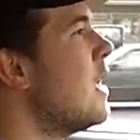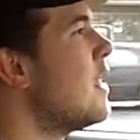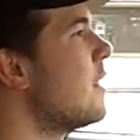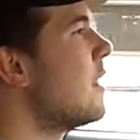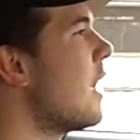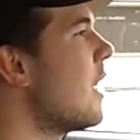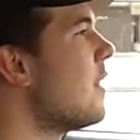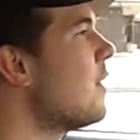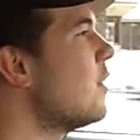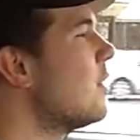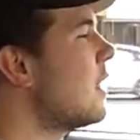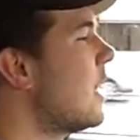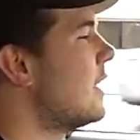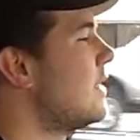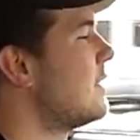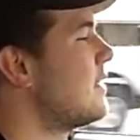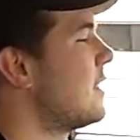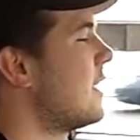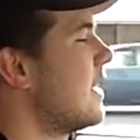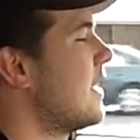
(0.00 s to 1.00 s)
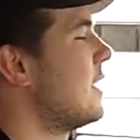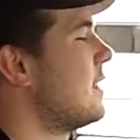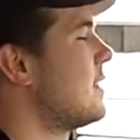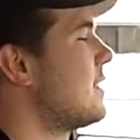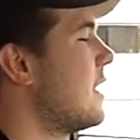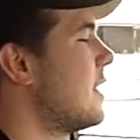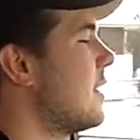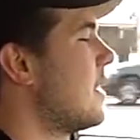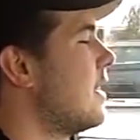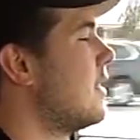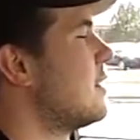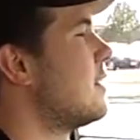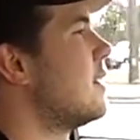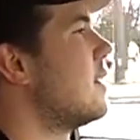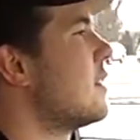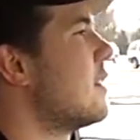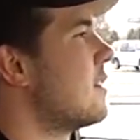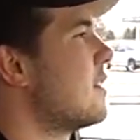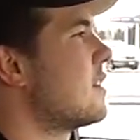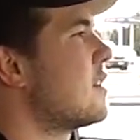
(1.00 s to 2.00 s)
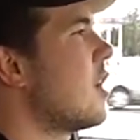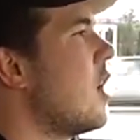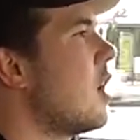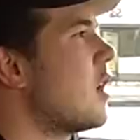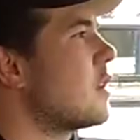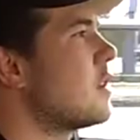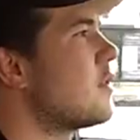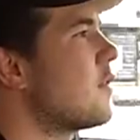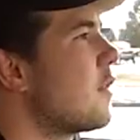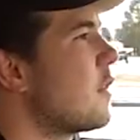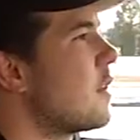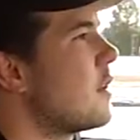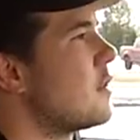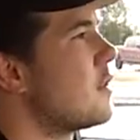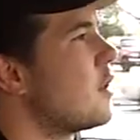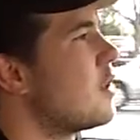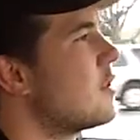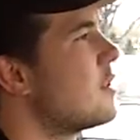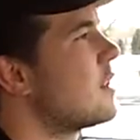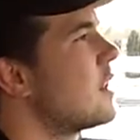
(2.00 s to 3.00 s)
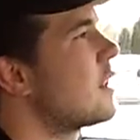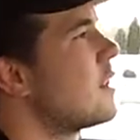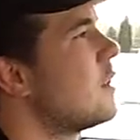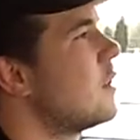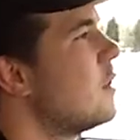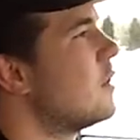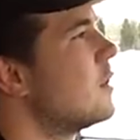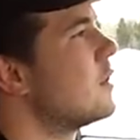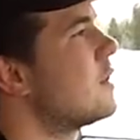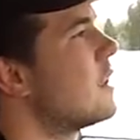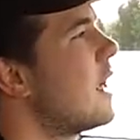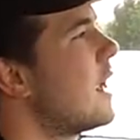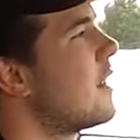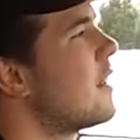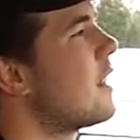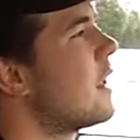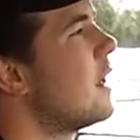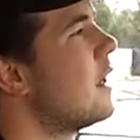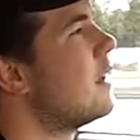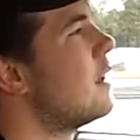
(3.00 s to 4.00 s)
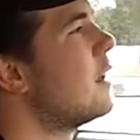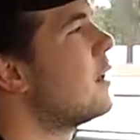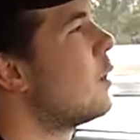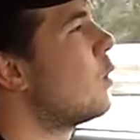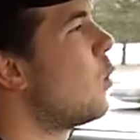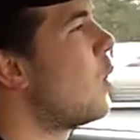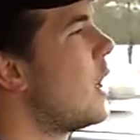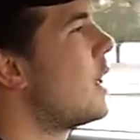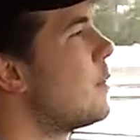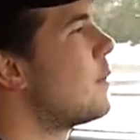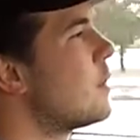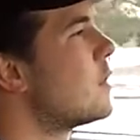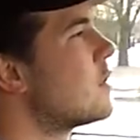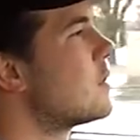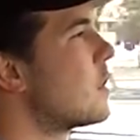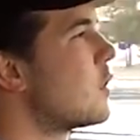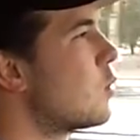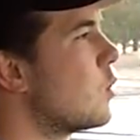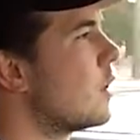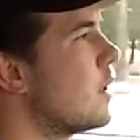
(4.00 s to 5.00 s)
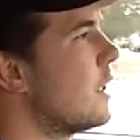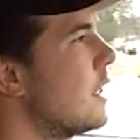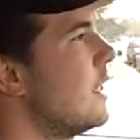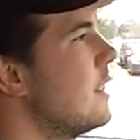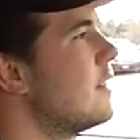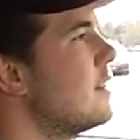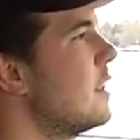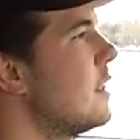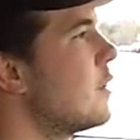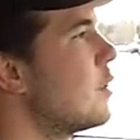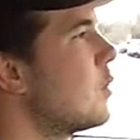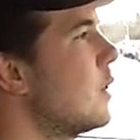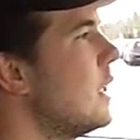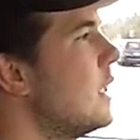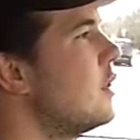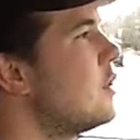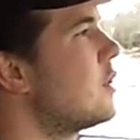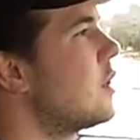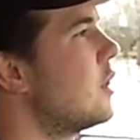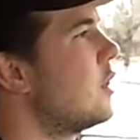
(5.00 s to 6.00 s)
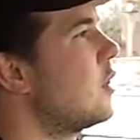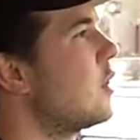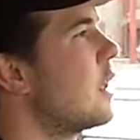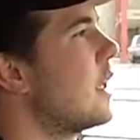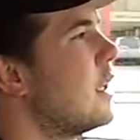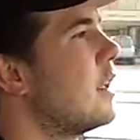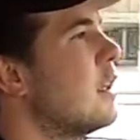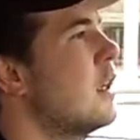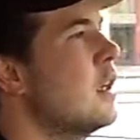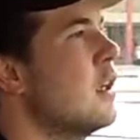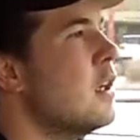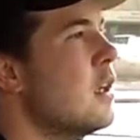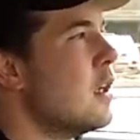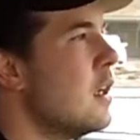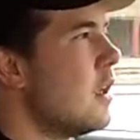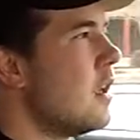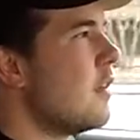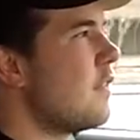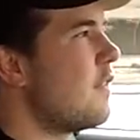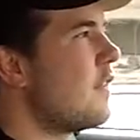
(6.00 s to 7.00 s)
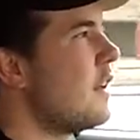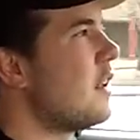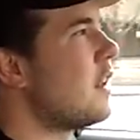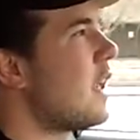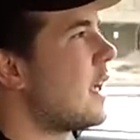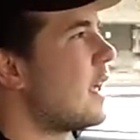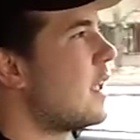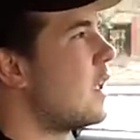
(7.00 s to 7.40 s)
The other nice thing is that the stalks for the turn signals and the wipers are really easy to reach, so you can feel like